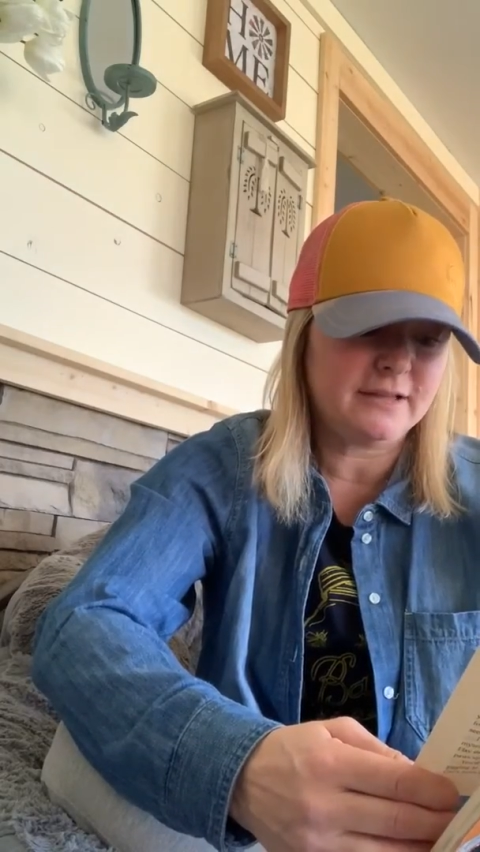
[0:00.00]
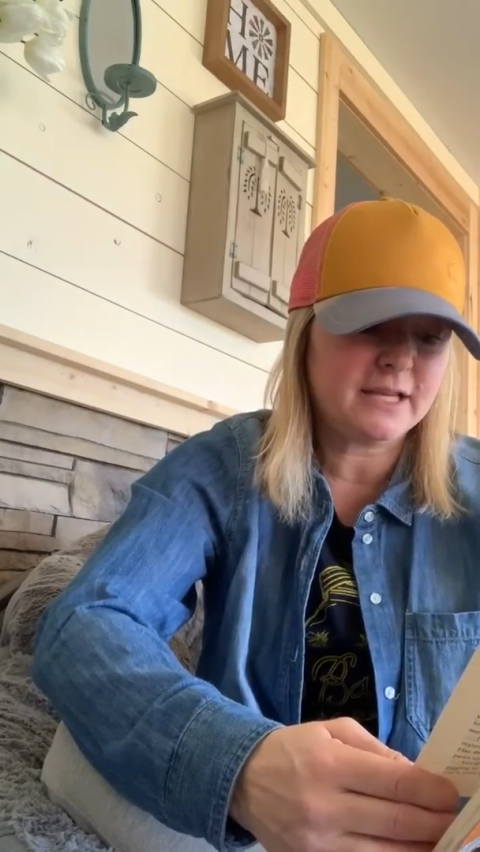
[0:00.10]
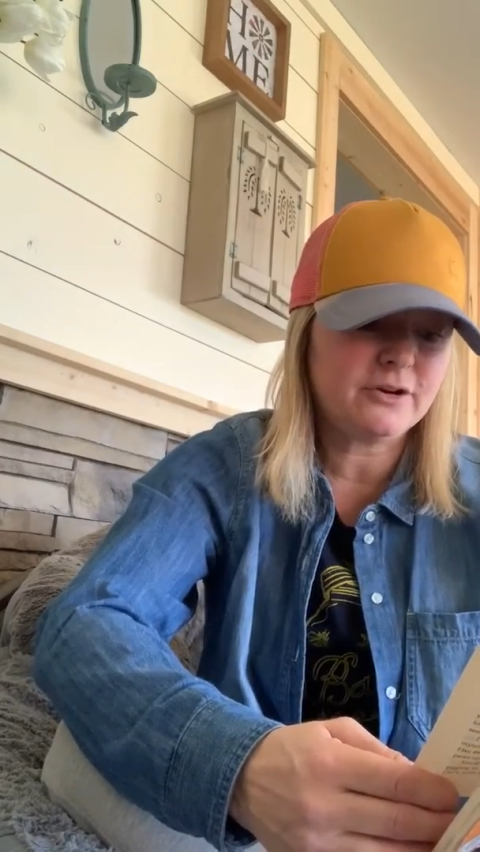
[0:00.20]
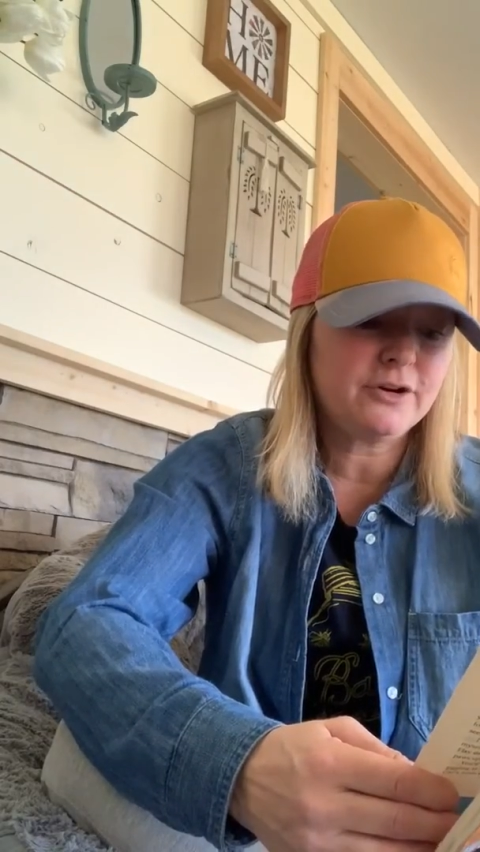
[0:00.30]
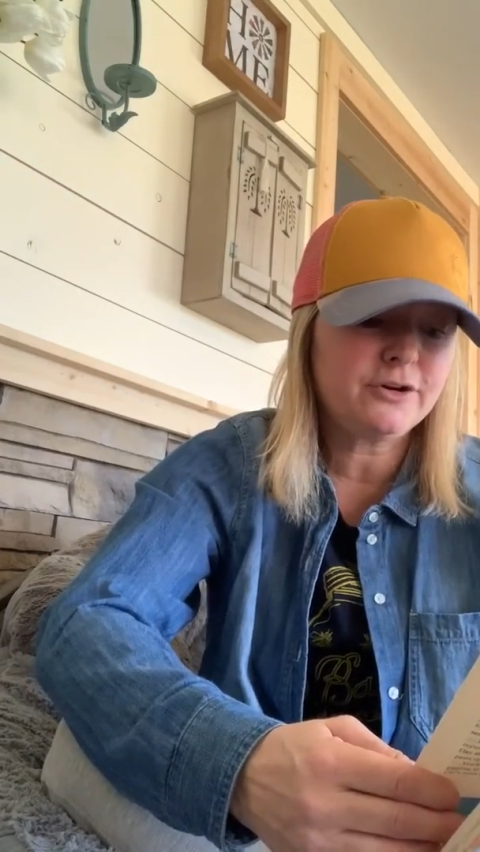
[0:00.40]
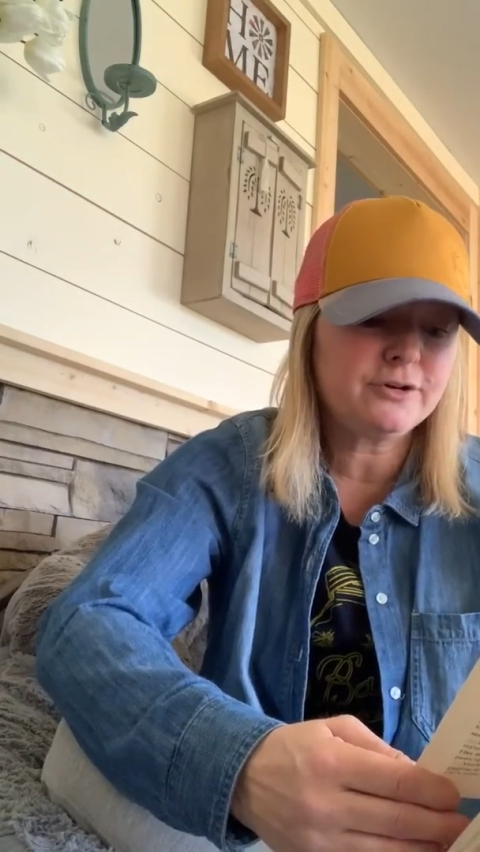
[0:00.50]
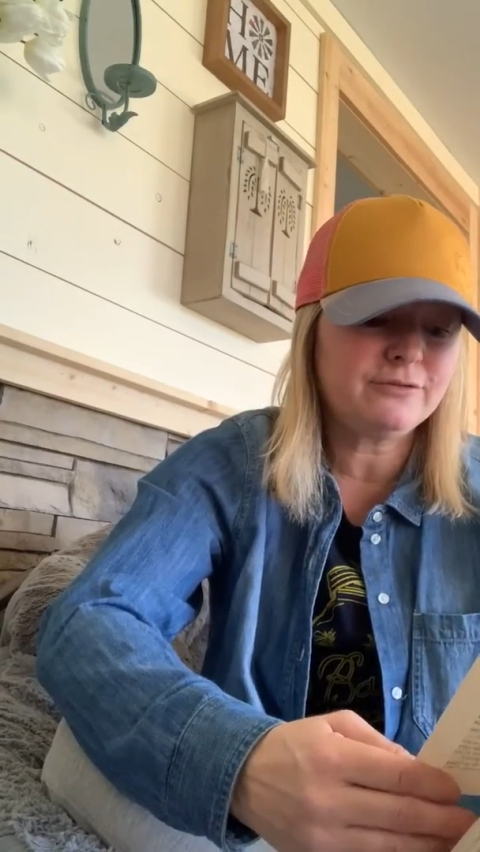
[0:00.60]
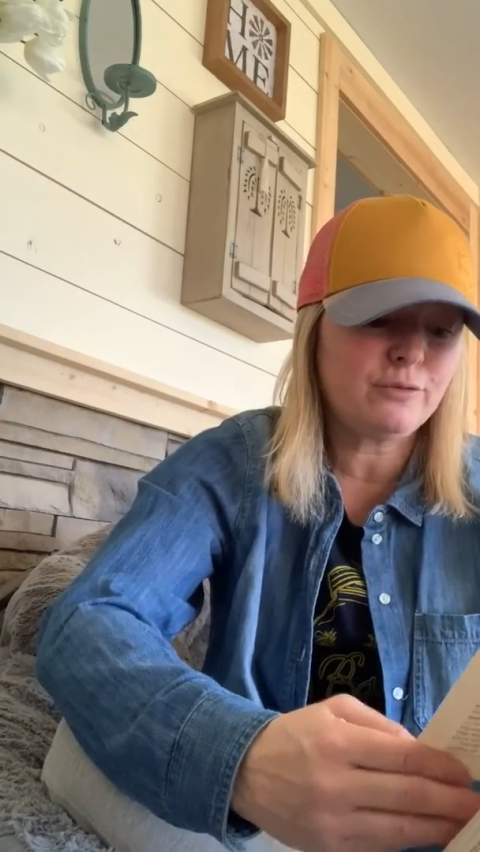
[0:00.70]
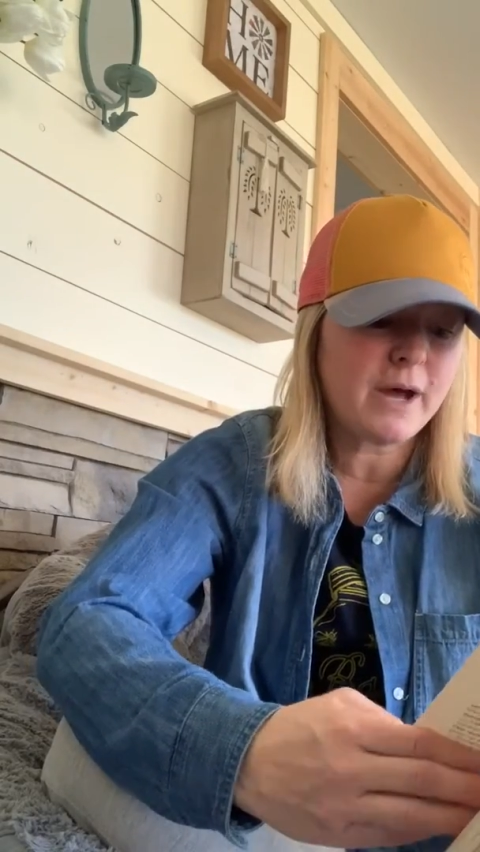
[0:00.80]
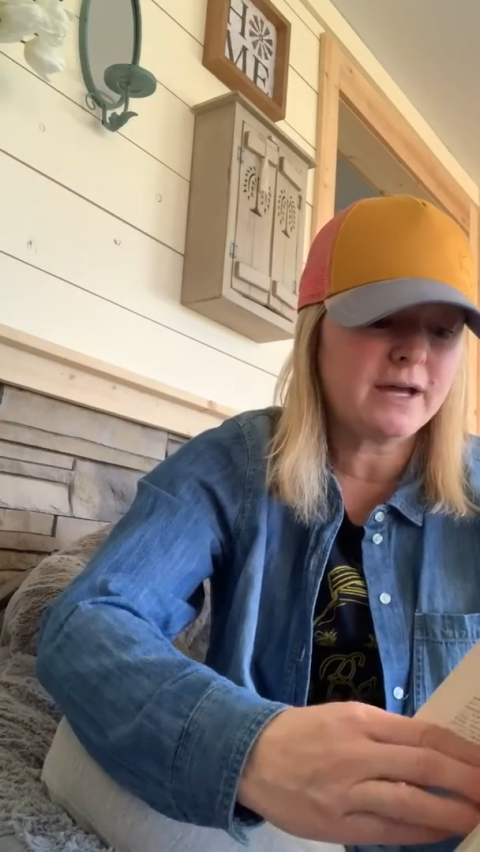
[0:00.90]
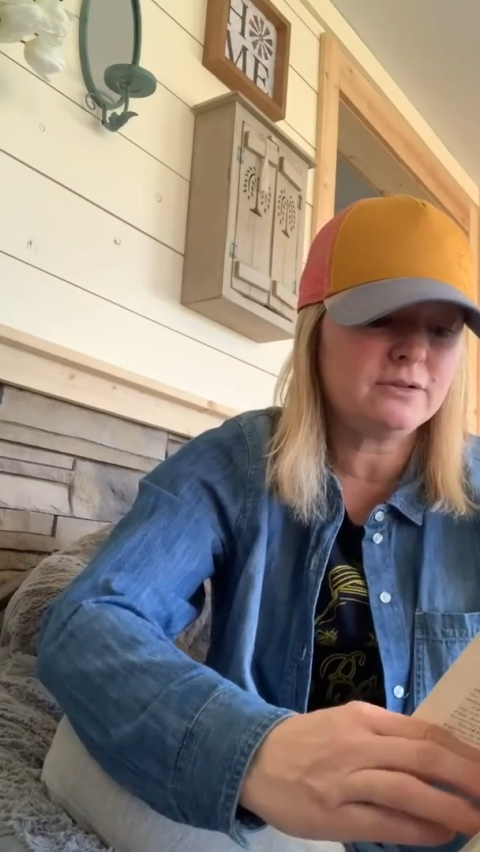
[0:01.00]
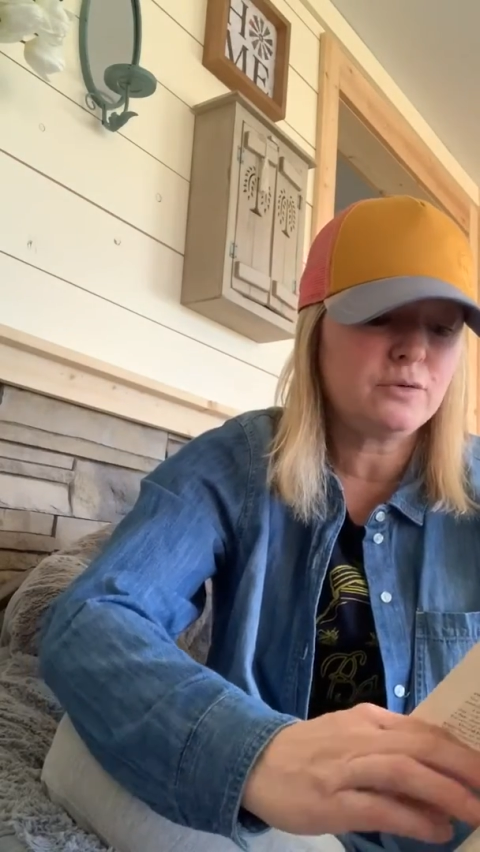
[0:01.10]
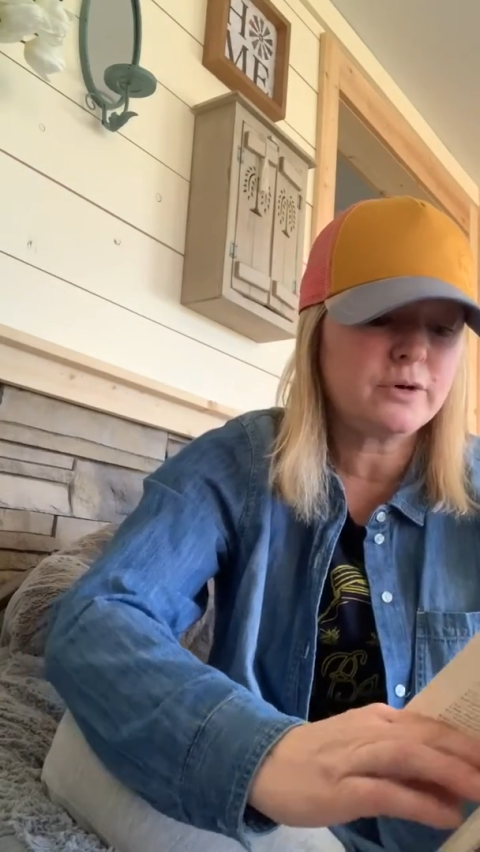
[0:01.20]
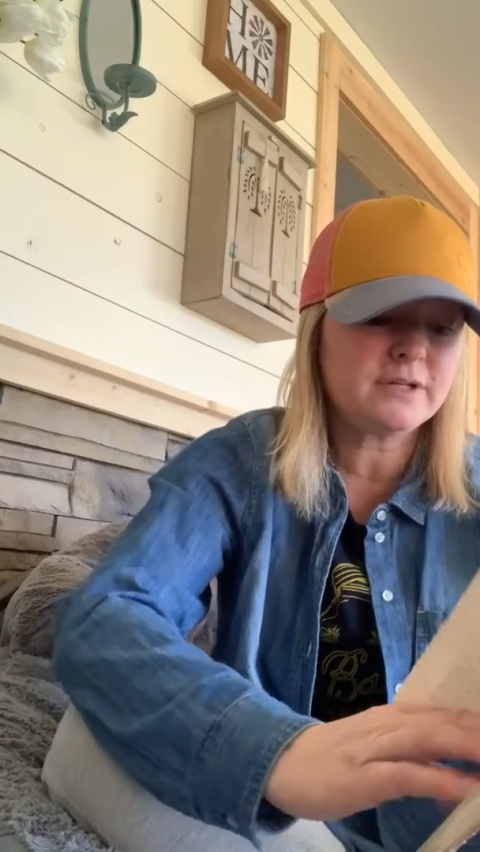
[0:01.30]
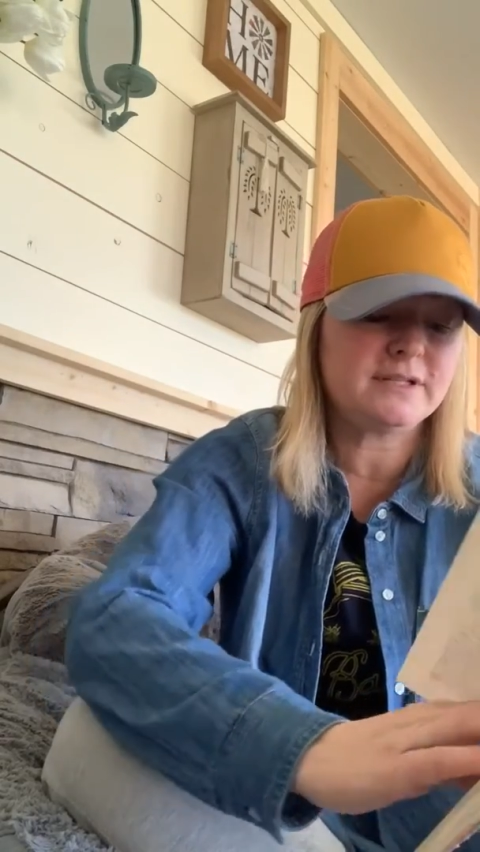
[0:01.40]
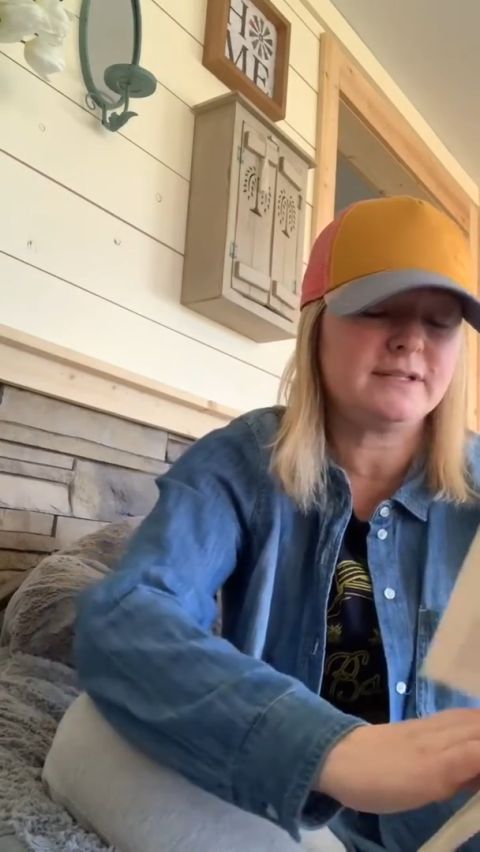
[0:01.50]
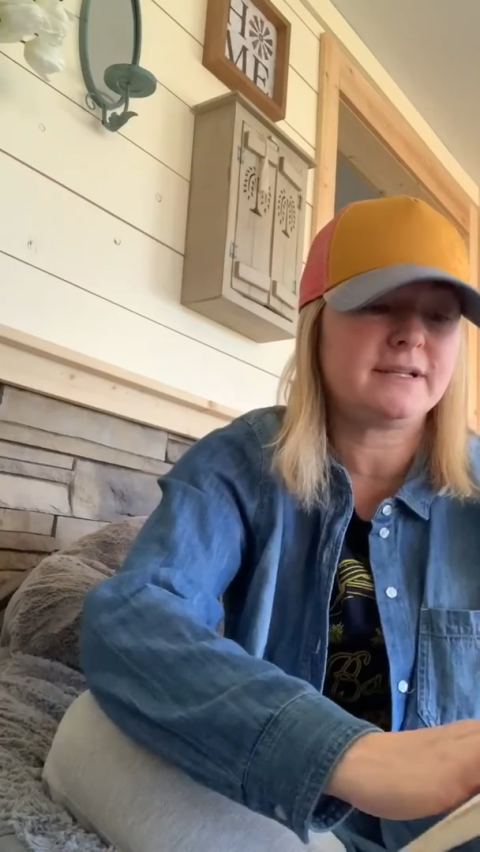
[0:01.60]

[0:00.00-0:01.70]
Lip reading: like a herd of wild horses